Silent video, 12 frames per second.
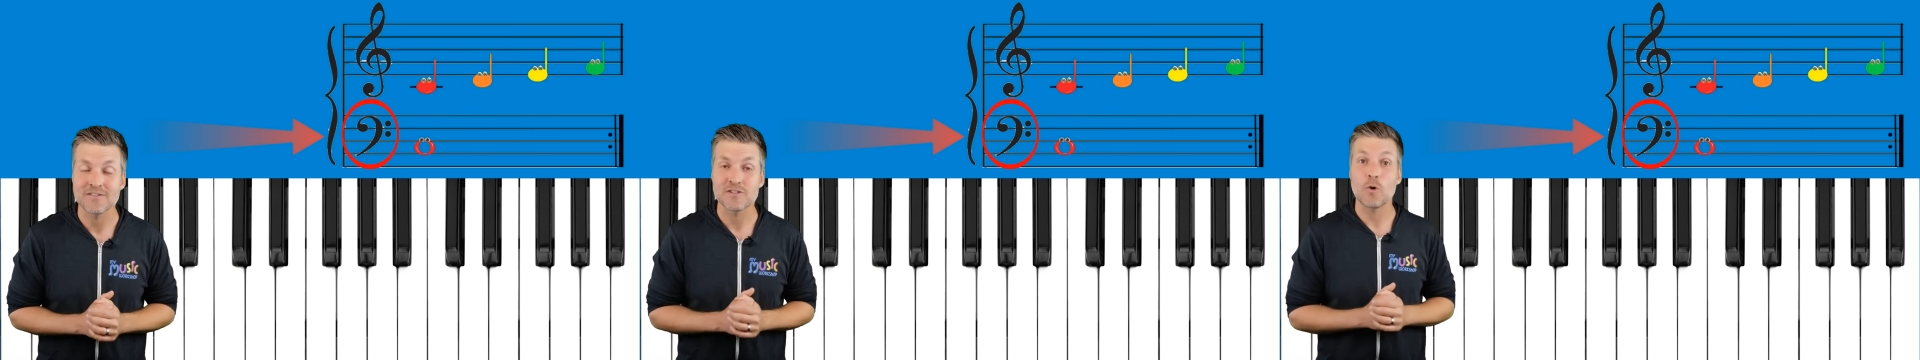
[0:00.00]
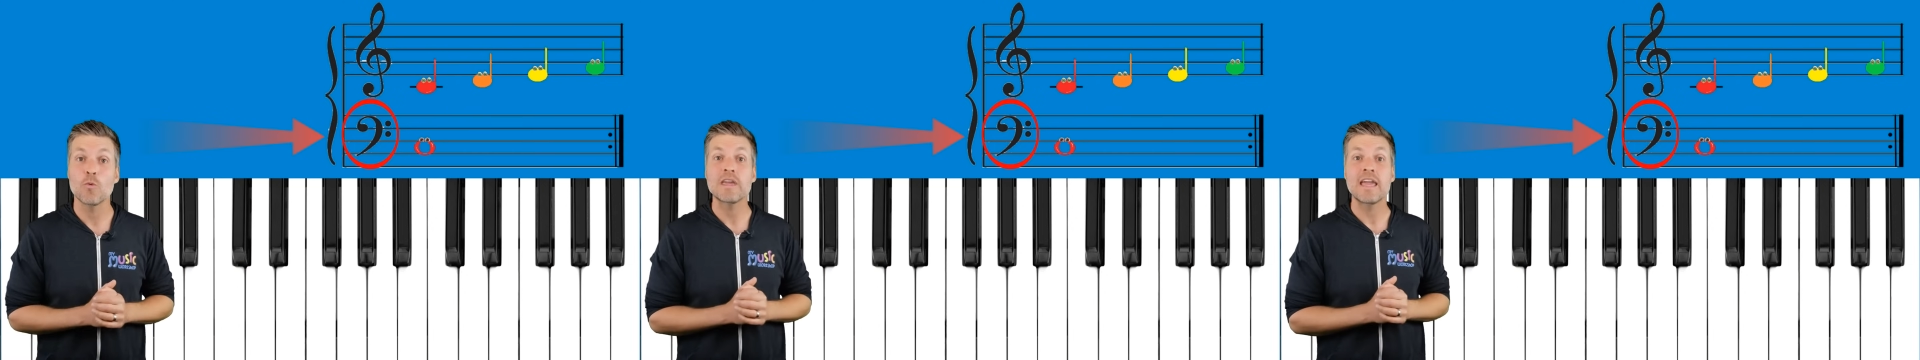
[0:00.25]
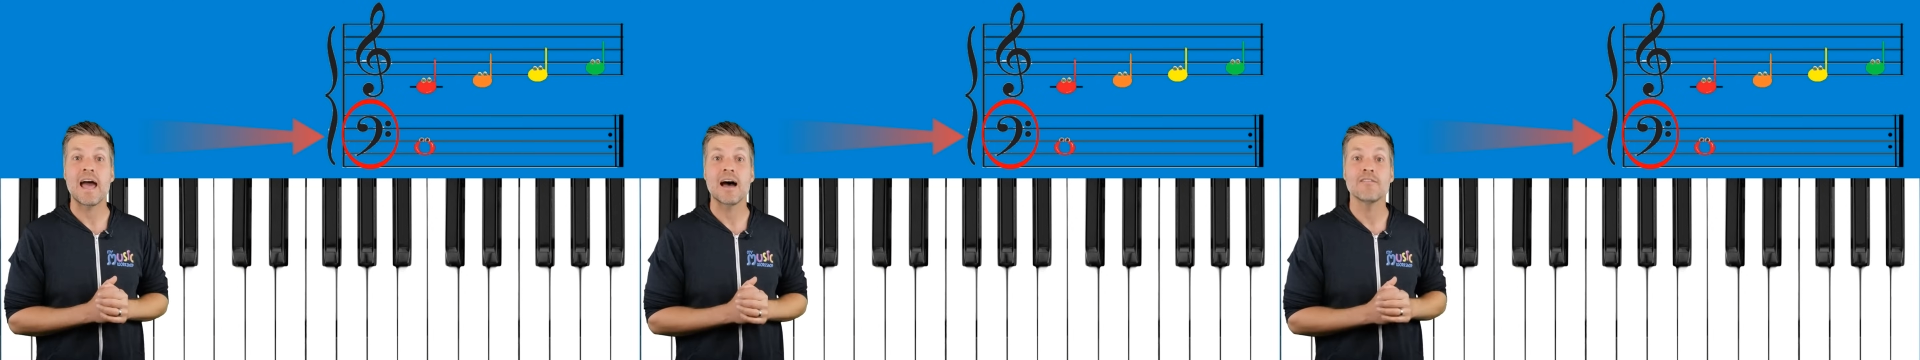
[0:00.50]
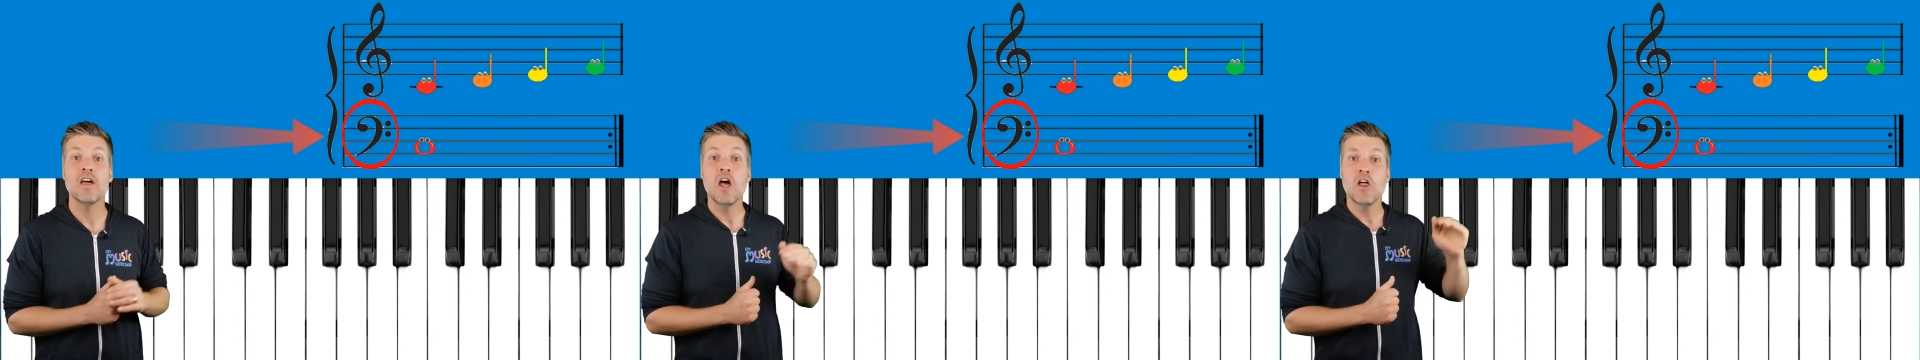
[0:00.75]
So we
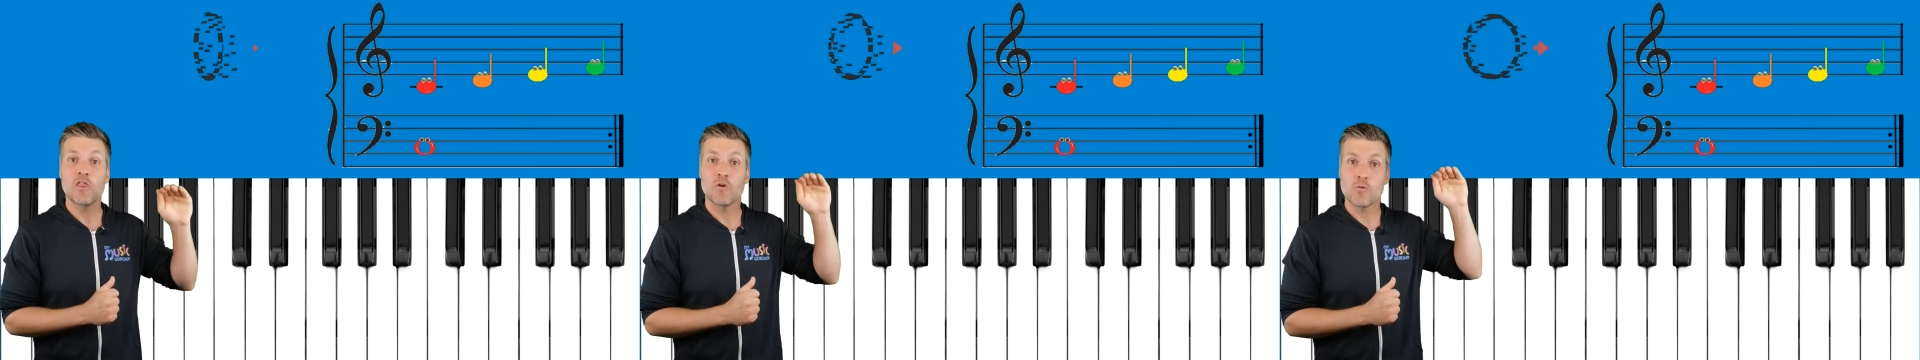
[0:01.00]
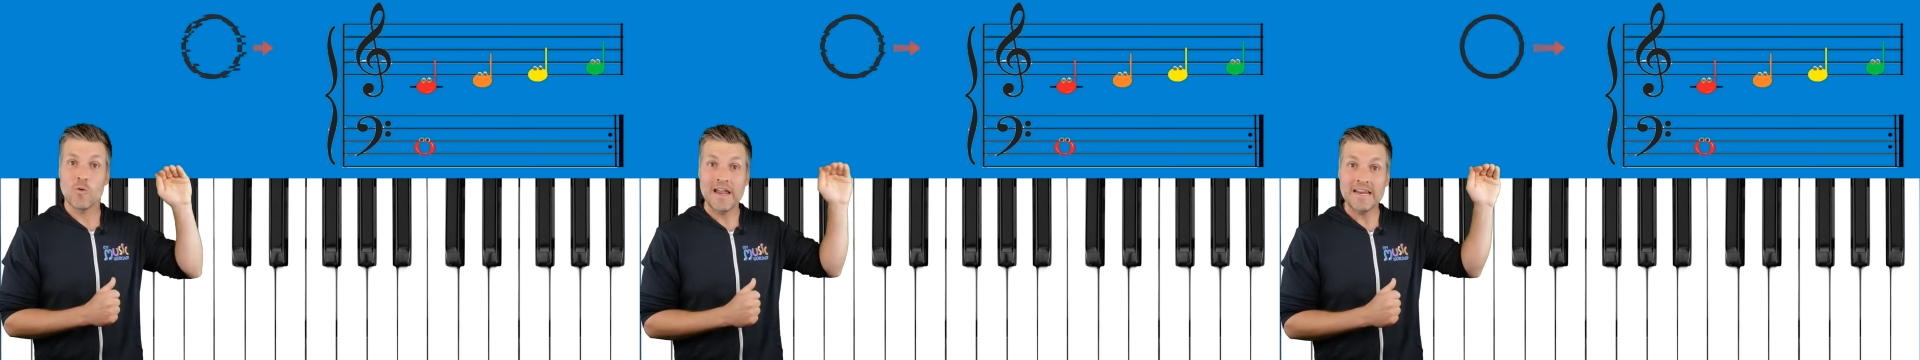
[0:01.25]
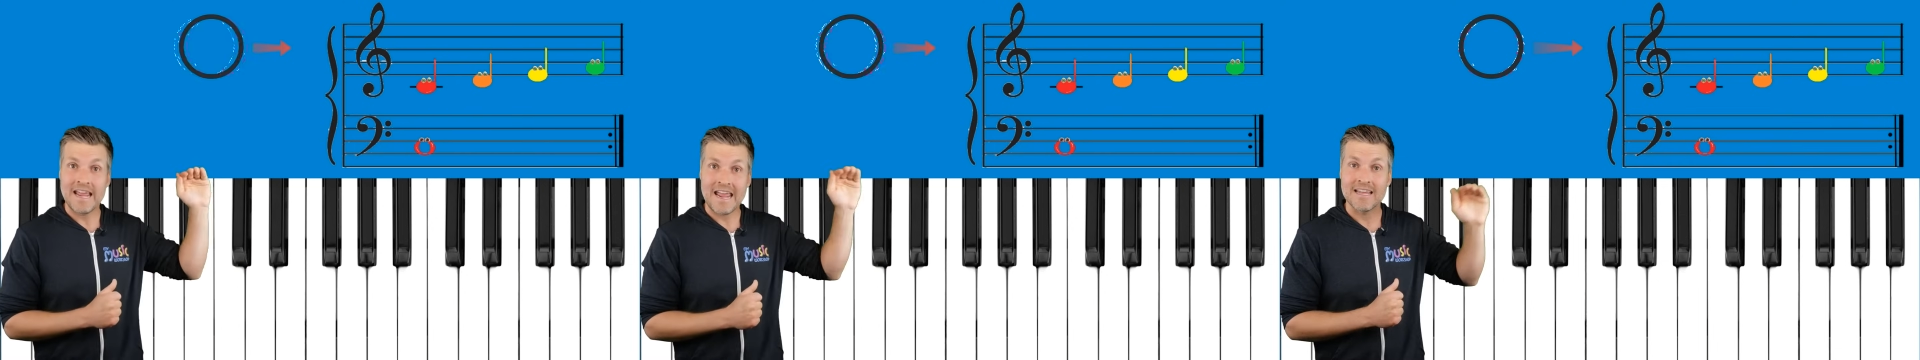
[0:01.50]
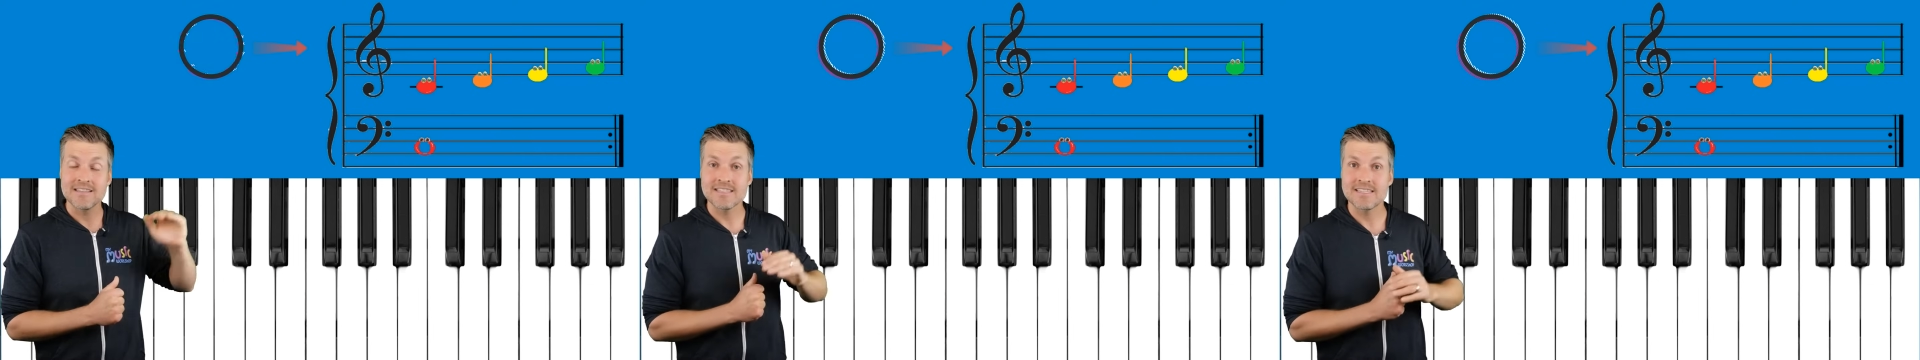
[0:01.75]
have the right
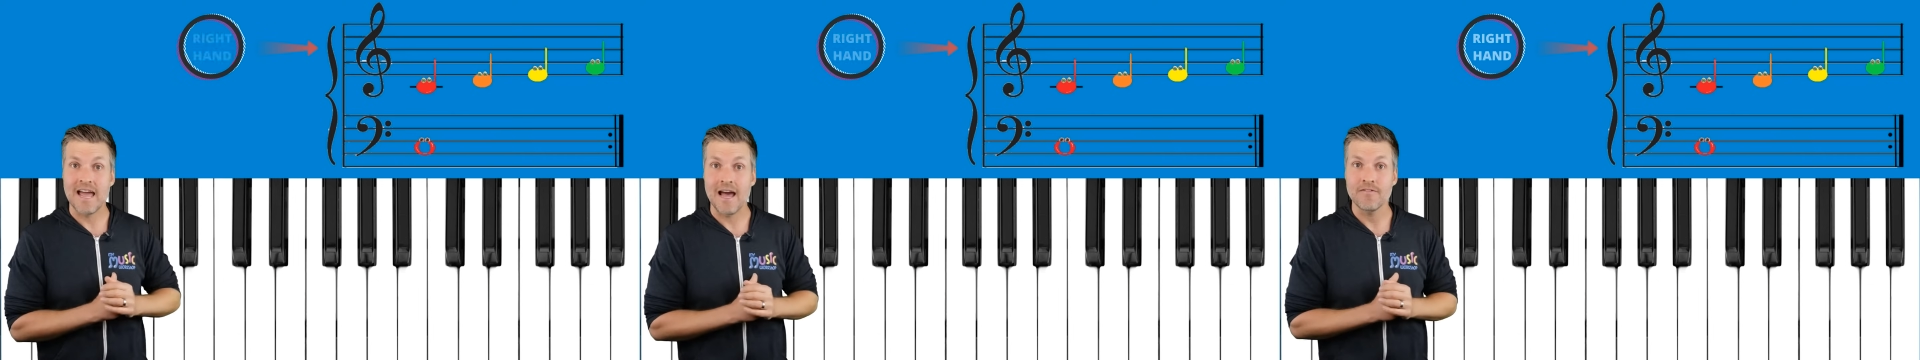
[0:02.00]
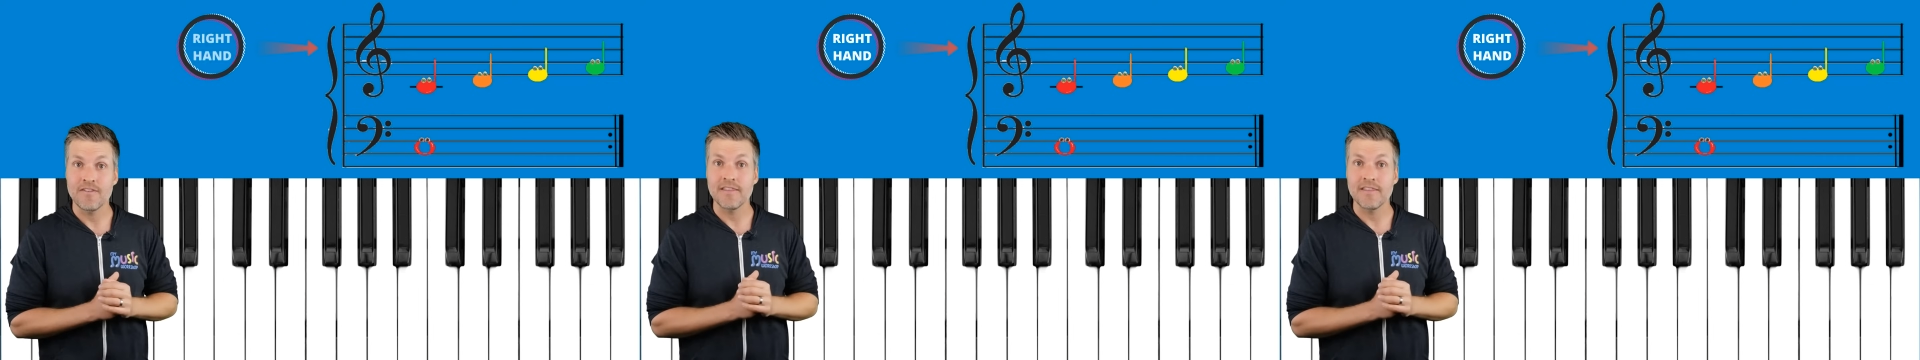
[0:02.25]
hand staff